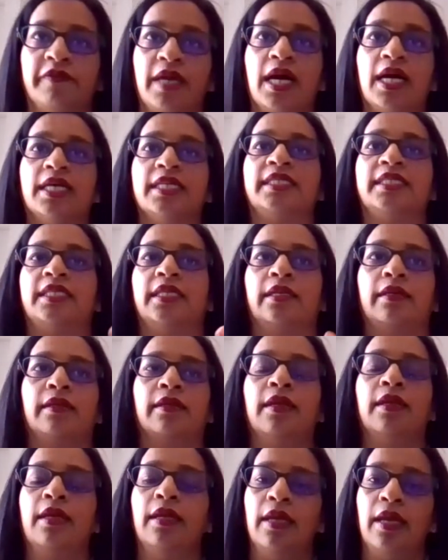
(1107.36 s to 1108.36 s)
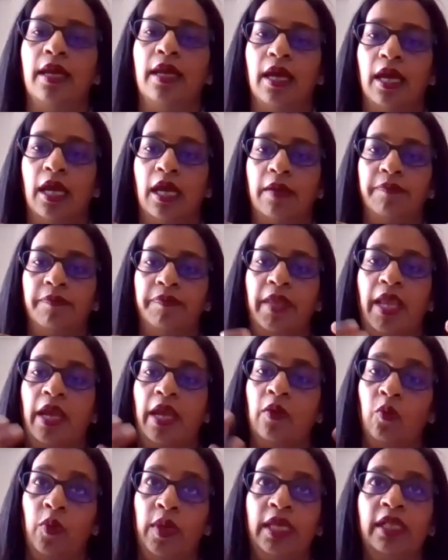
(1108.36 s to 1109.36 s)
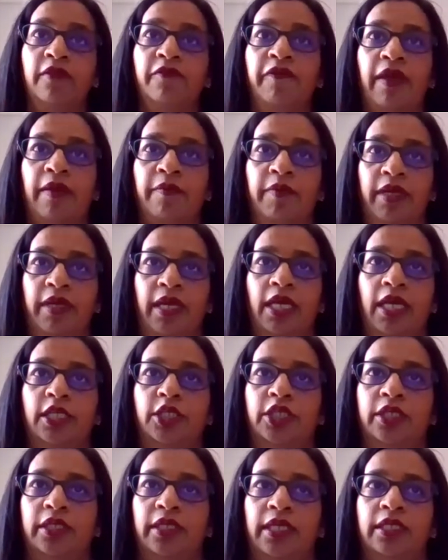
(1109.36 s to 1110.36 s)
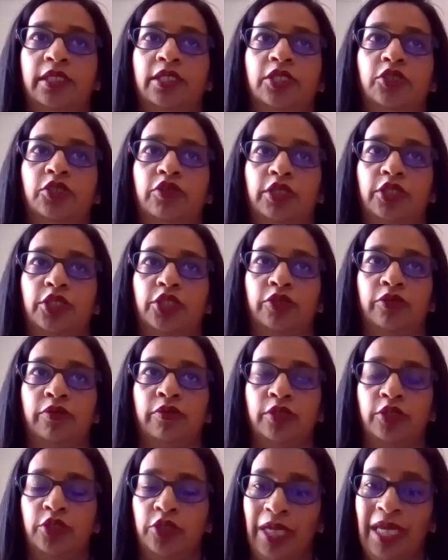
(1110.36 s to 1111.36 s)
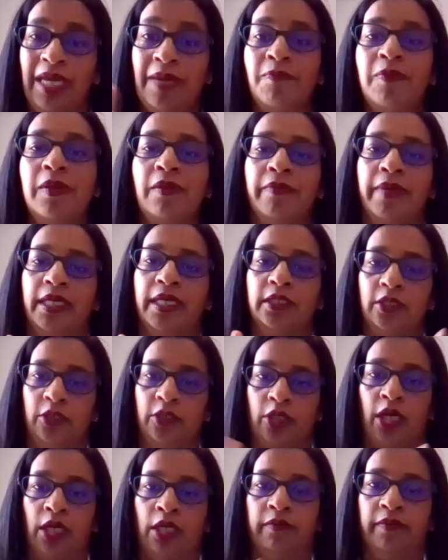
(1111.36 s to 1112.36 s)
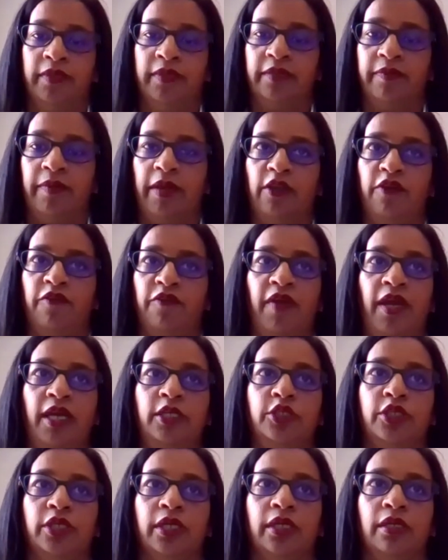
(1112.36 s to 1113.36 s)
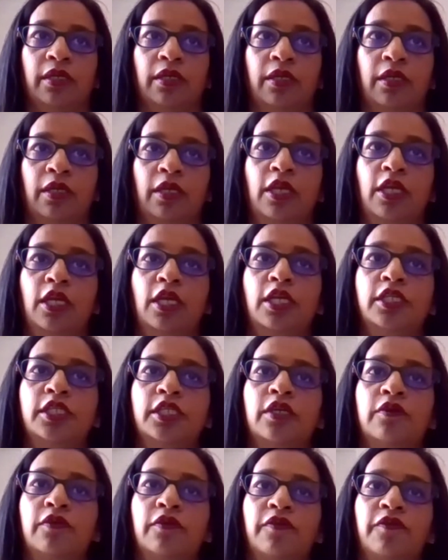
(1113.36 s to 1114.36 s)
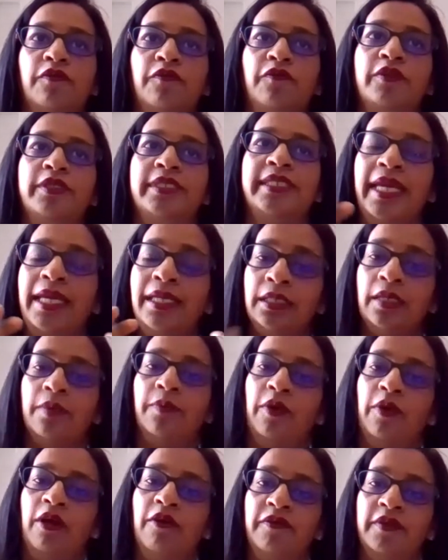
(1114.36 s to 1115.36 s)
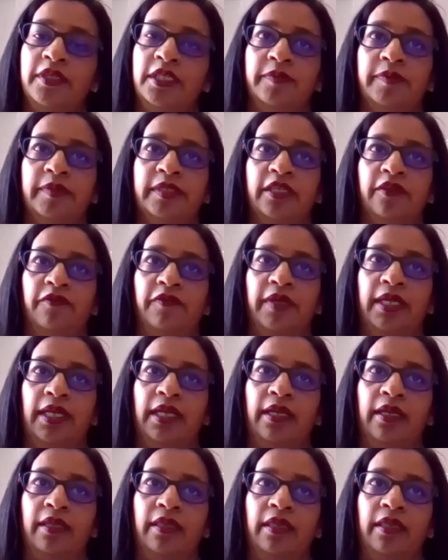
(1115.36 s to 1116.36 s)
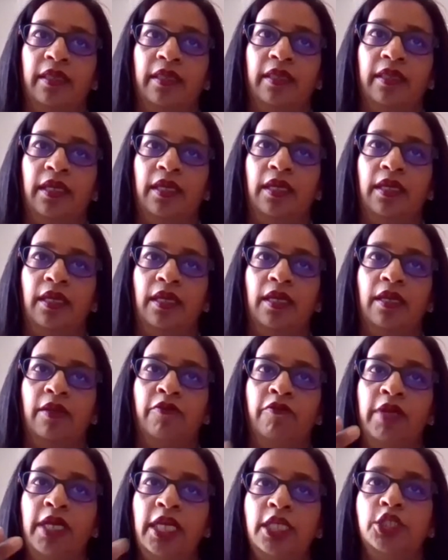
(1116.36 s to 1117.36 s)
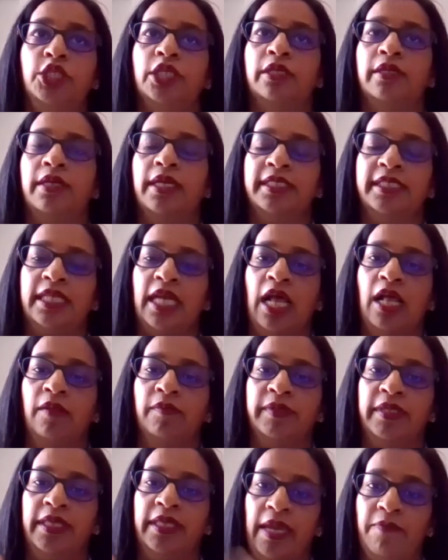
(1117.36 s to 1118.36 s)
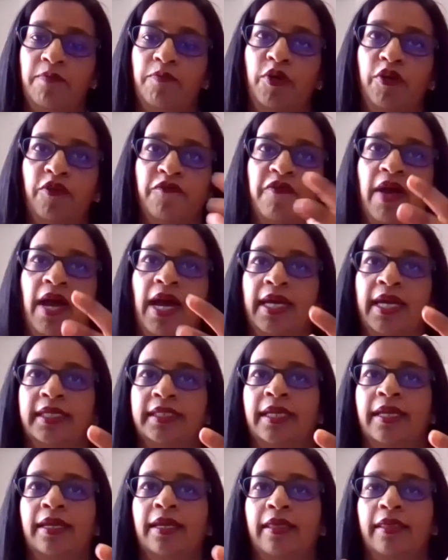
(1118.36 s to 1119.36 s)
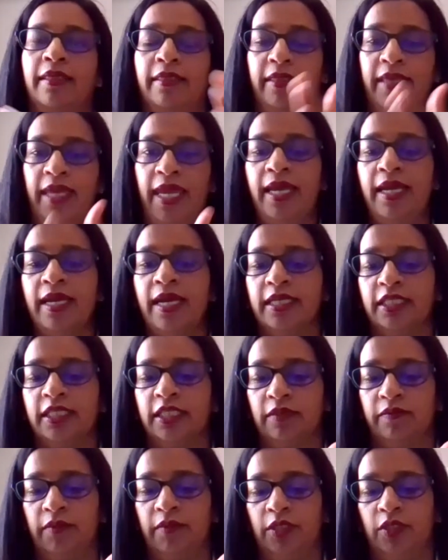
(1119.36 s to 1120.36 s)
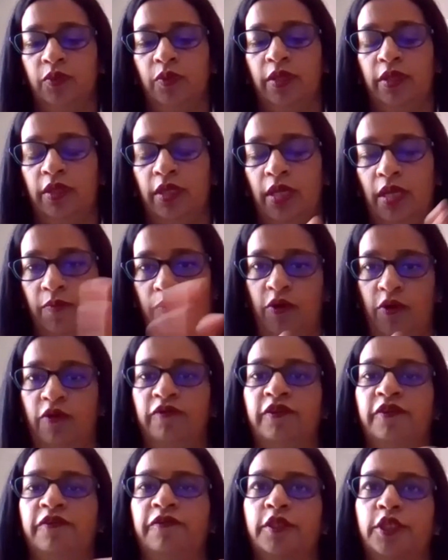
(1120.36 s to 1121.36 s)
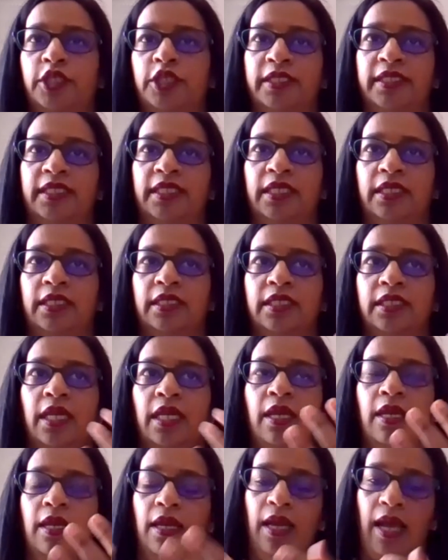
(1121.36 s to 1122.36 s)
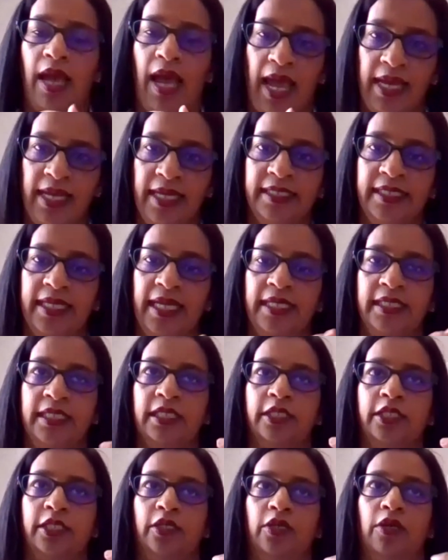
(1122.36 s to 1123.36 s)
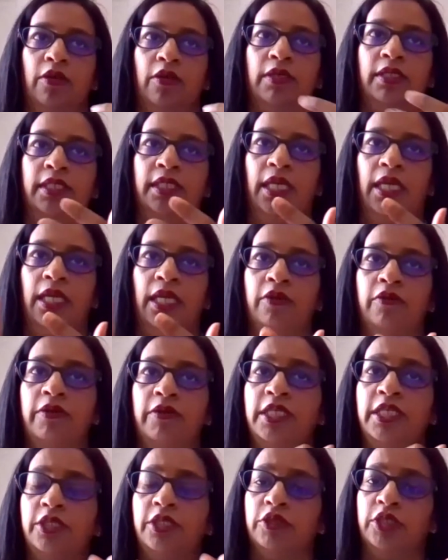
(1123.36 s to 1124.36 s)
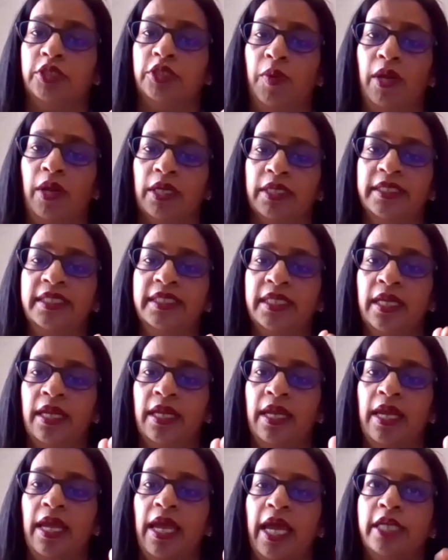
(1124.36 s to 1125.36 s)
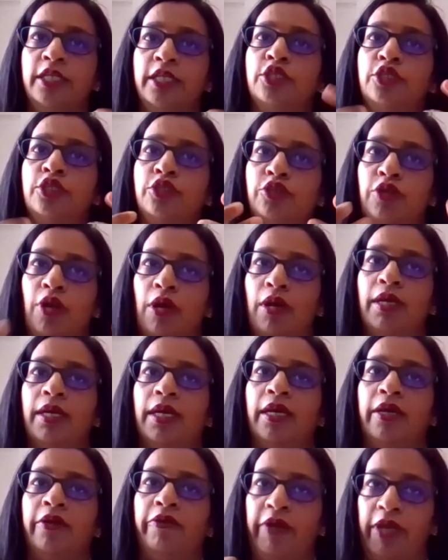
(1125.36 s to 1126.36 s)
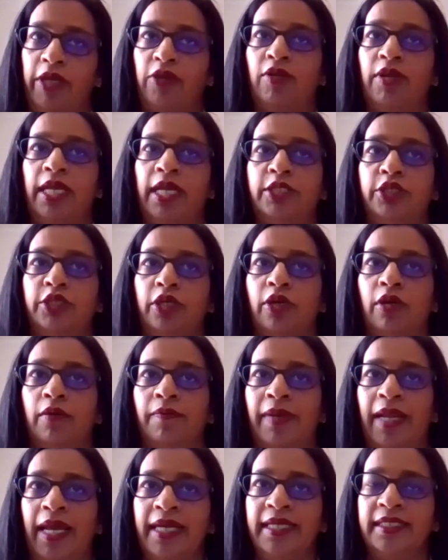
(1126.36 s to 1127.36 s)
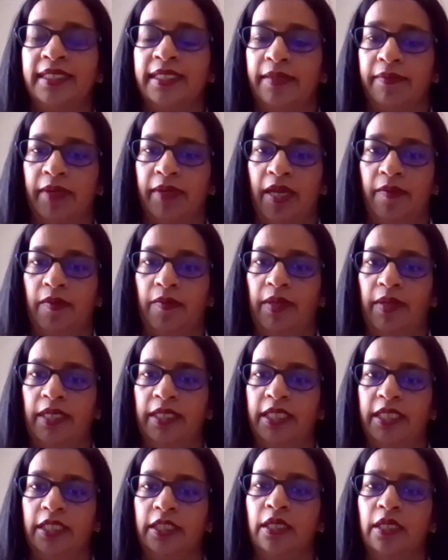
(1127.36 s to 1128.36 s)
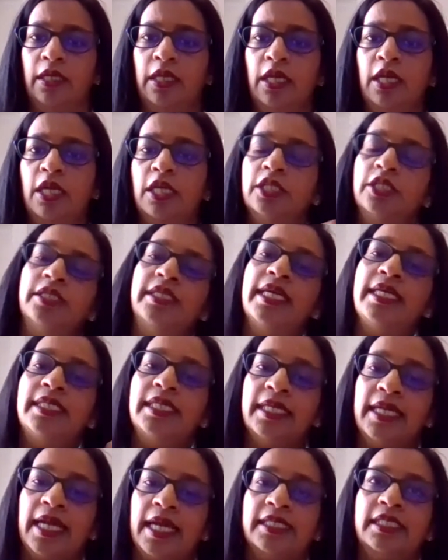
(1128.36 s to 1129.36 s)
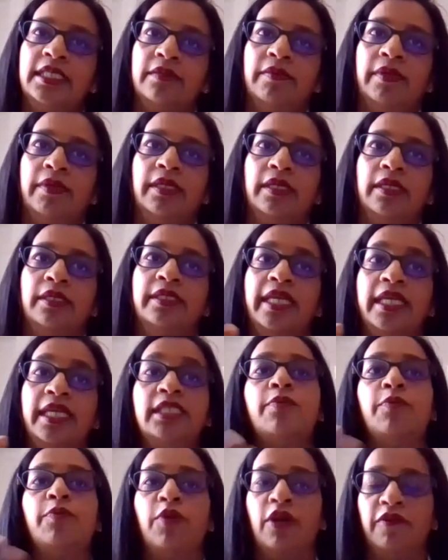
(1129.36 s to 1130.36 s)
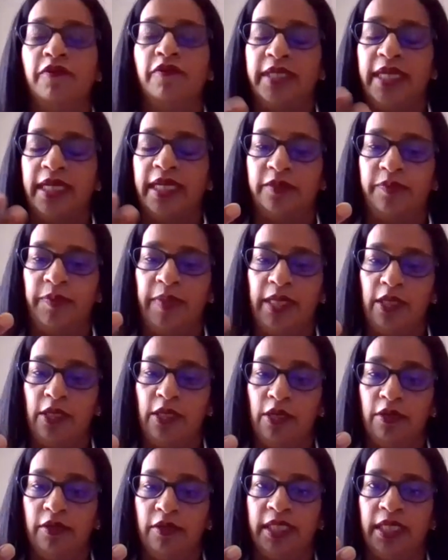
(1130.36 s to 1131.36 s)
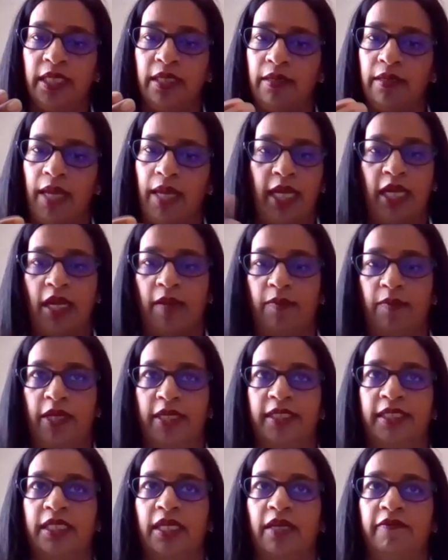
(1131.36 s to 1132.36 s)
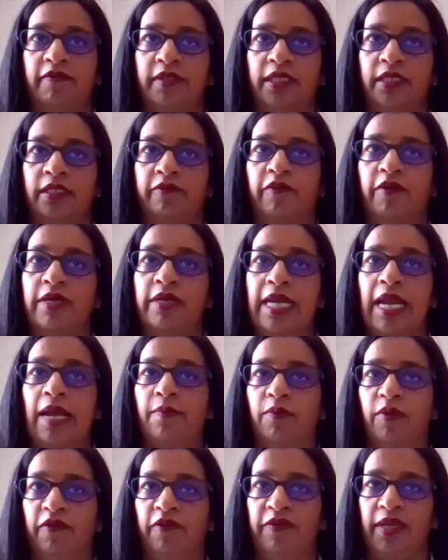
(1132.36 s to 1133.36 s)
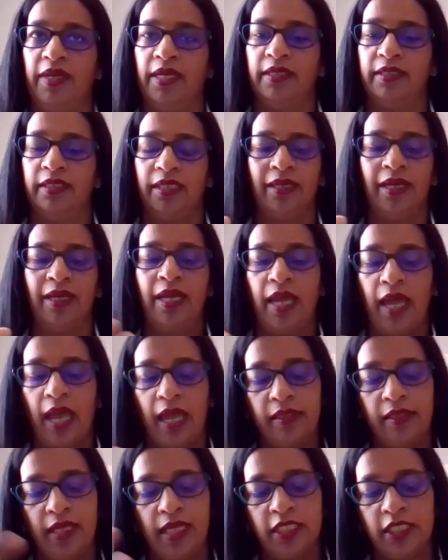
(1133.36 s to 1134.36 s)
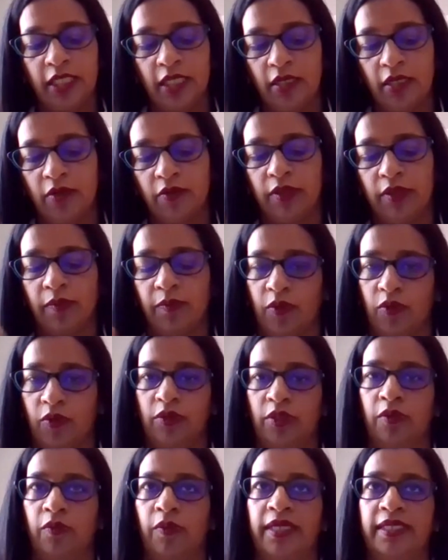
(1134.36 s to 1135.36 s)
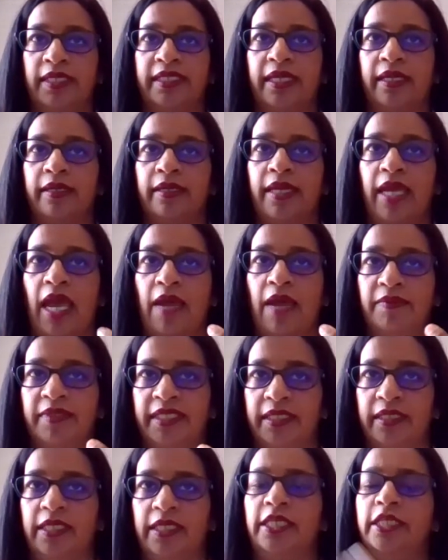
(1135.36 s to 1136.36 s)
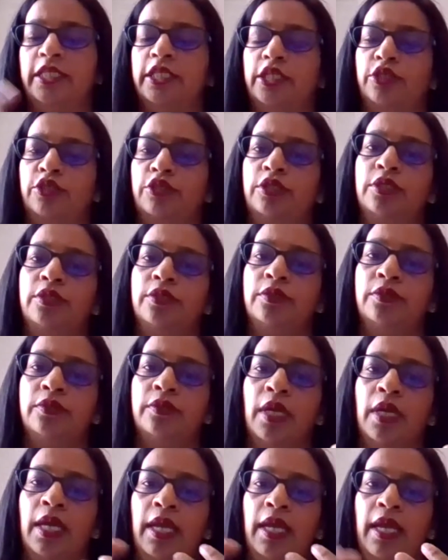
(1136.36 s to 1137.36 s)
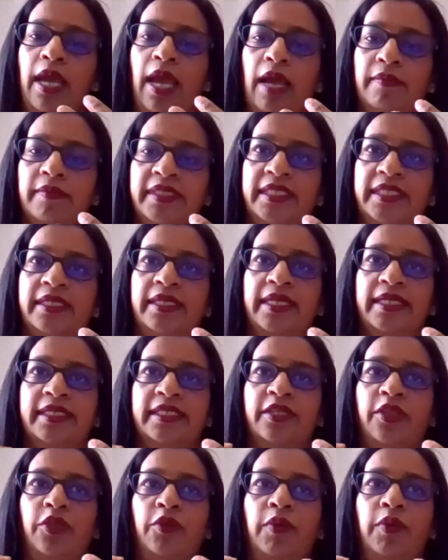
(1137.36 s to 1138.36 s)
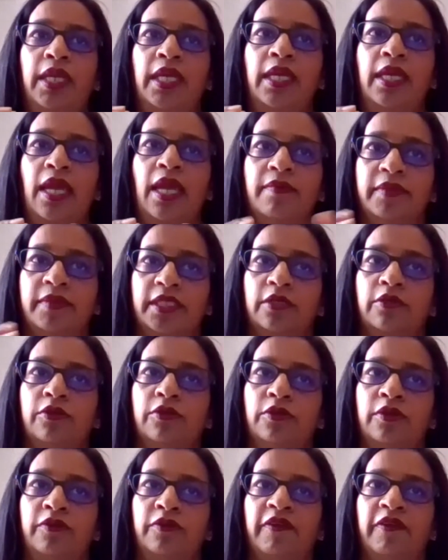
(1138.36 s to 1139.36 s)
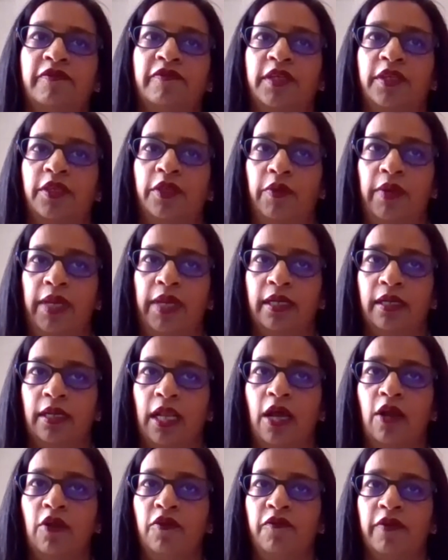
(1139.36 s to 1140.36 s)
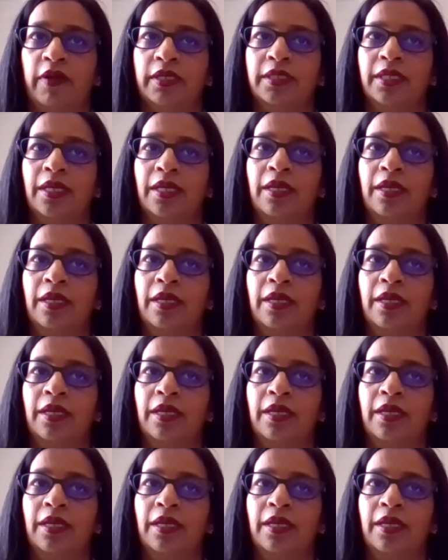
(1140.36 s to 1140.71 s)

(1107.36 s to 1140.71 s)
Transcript: casting, and wheel fabrication industries to implement autonomous manufacturing. So for Data Profit specifically, the region has helped them provide their customers with improved efficiencies, higher data security, increased response, and stronger regulatory compliance capabilities. So Data Profit has been using AWS services for a number of years, and these include the broader ones like Amazon EC2, Amazon S3, Amazon Route 53, and CloudFront.